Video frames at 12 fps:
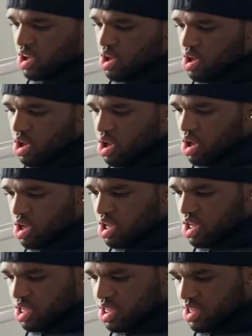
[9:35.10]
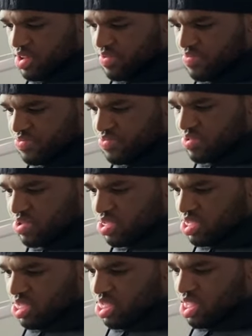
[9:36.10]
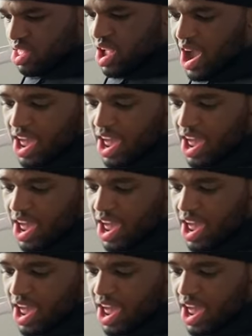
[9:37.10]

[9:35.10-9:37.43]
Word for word: Oh. And you got the fire. I